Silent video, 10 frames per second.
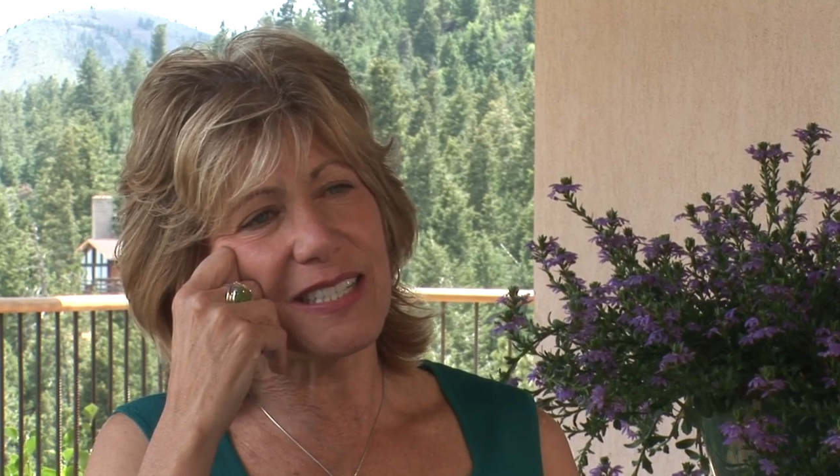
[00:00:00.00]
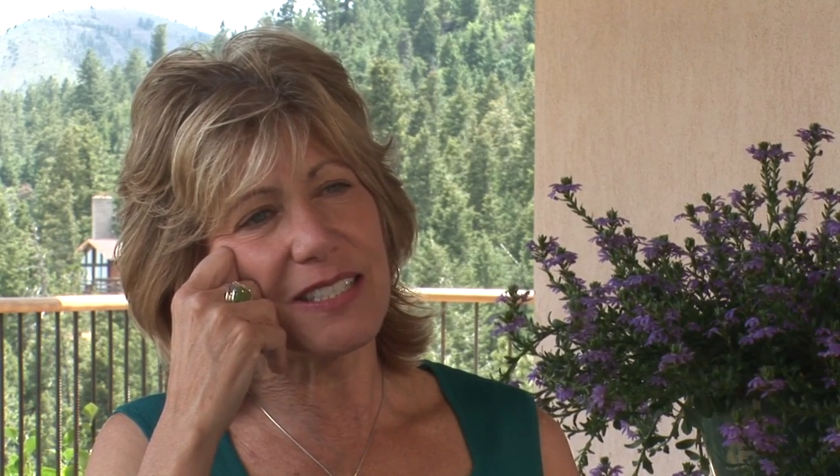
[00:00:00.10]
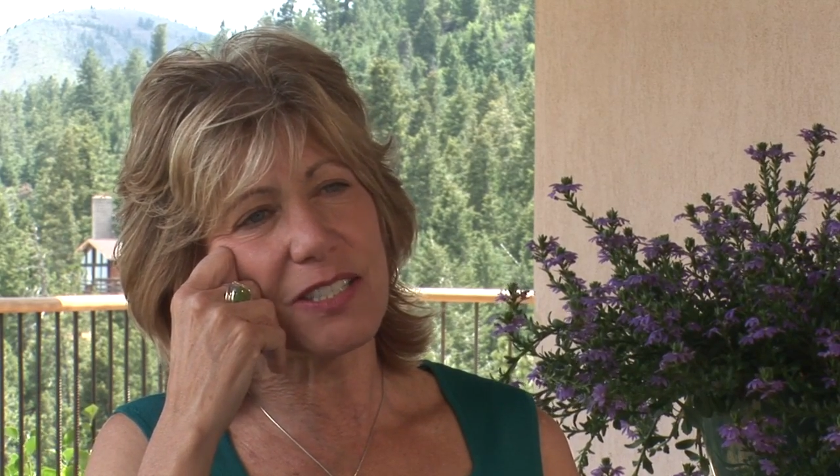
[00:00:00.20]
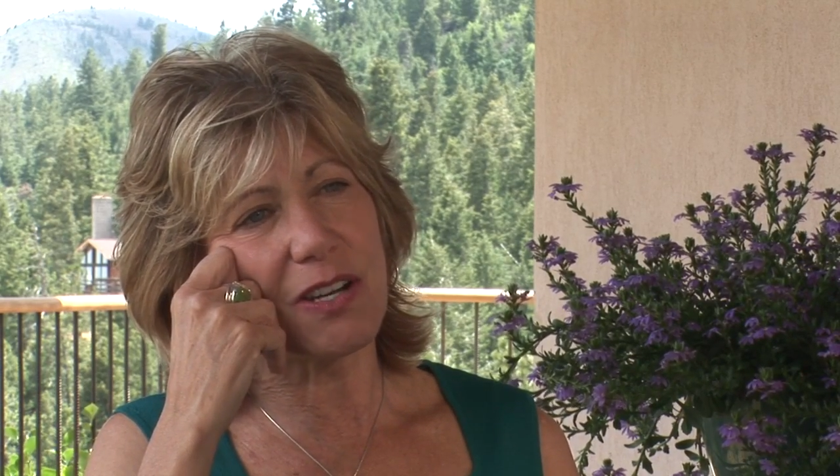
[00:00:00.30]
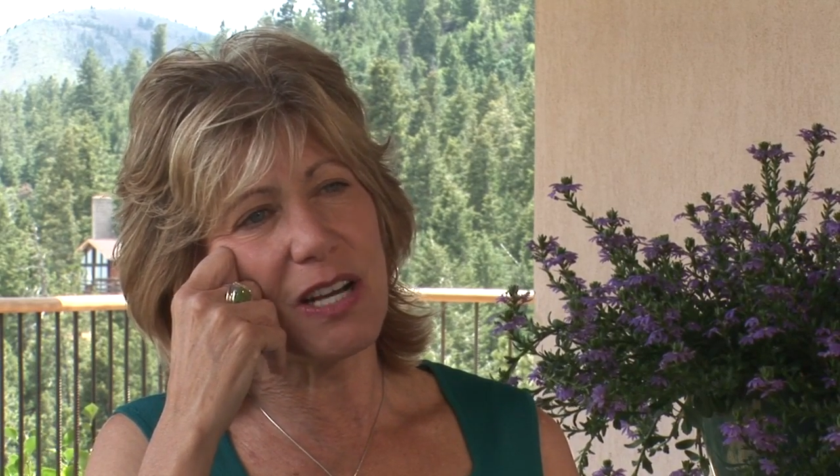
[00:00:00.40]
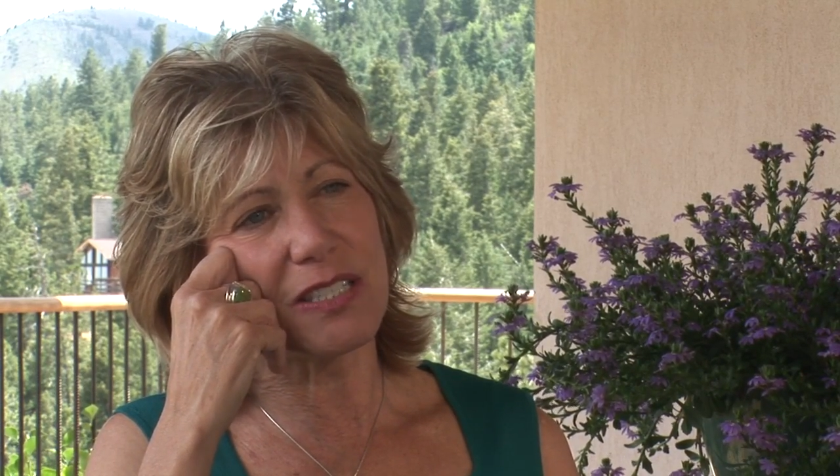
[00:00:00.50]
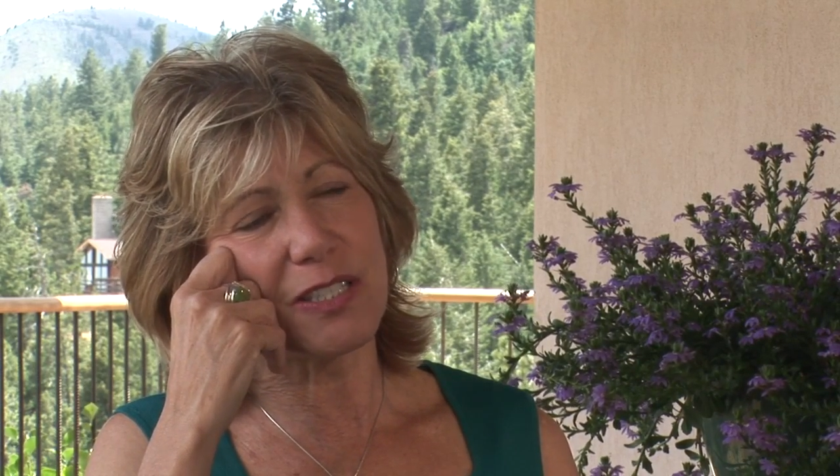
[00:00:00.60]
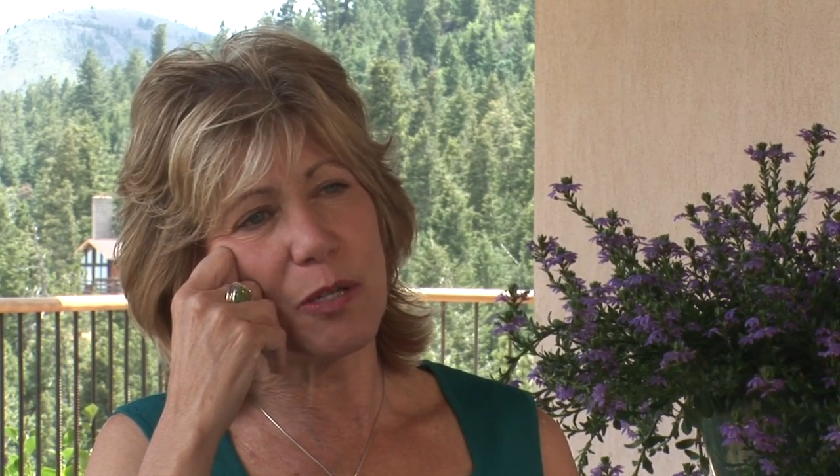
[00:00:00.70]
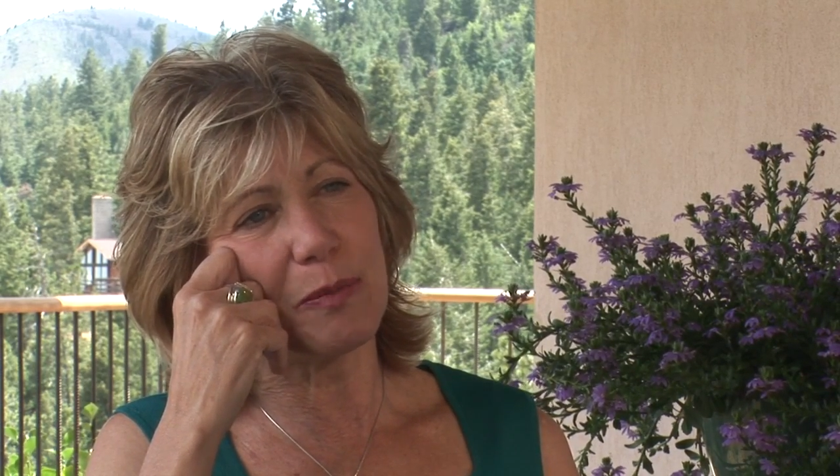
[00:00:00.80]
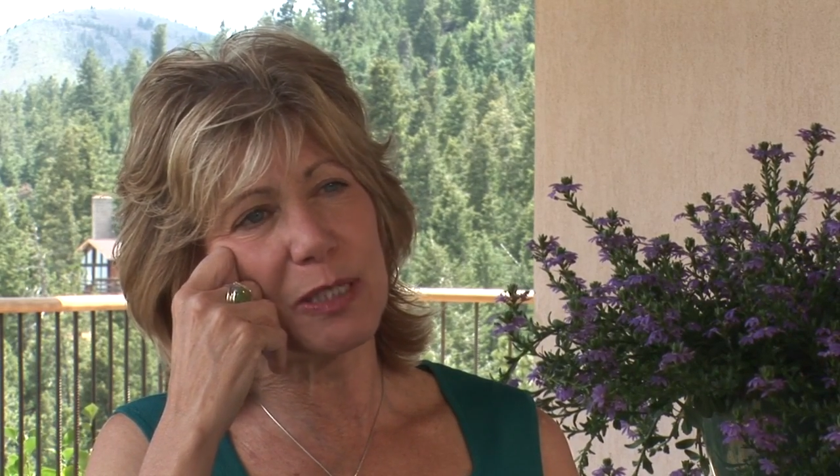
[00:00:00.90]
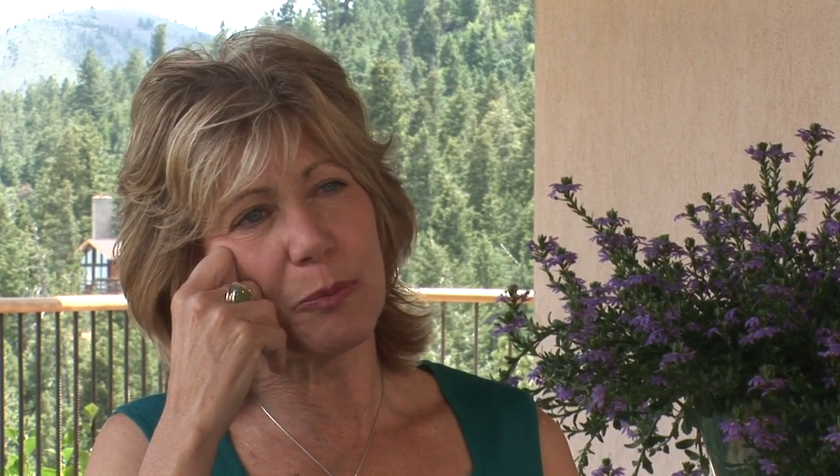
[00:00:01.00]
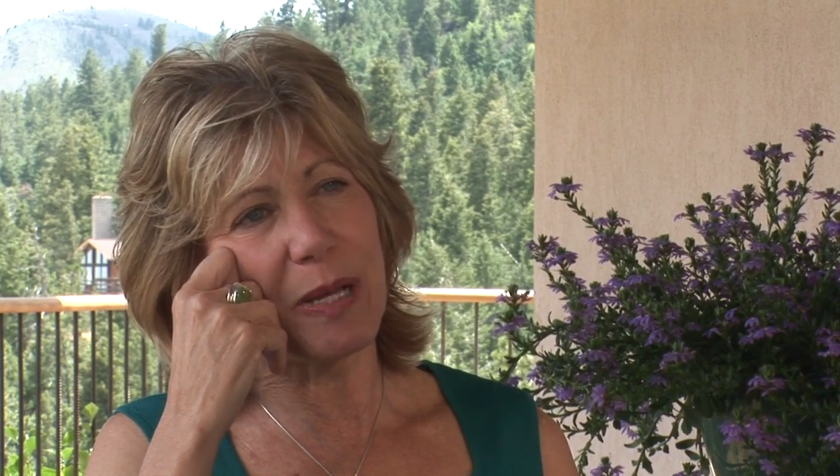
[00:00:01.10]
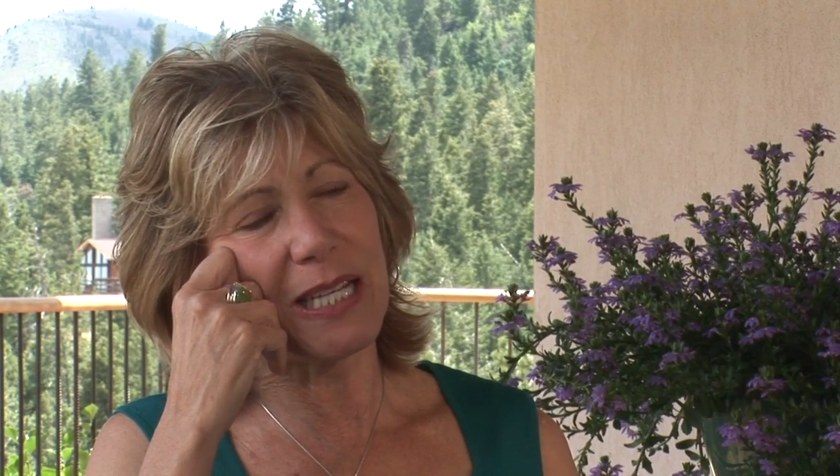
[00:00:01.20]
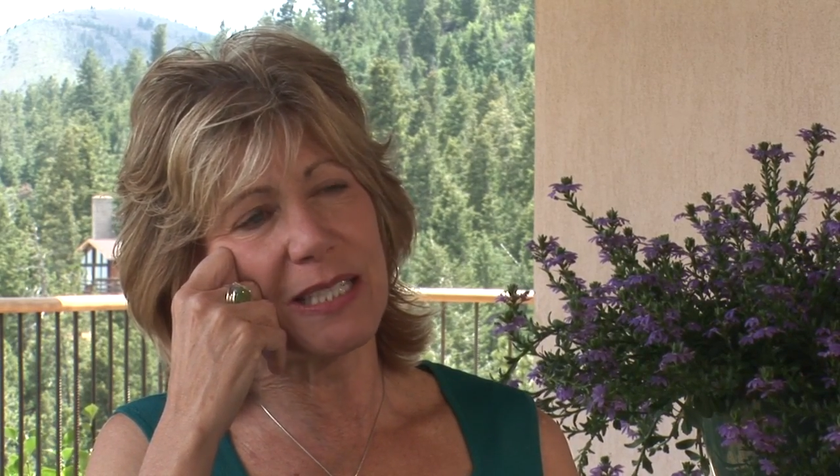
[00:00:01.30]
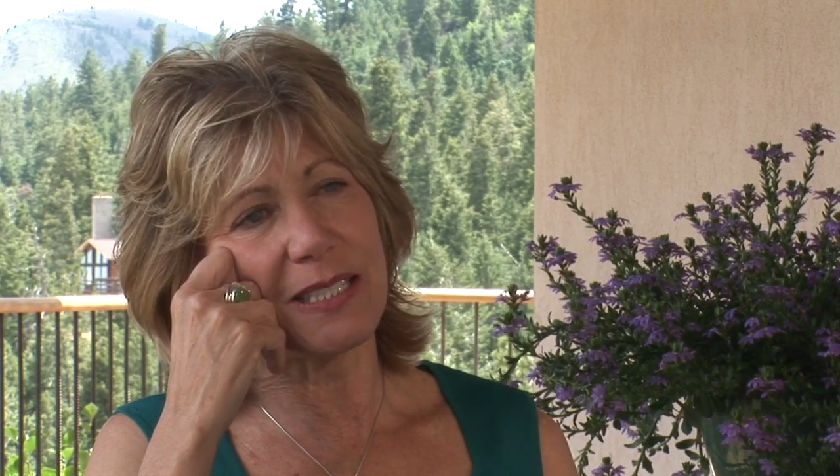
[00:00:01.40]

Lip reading: that's caused so much pain and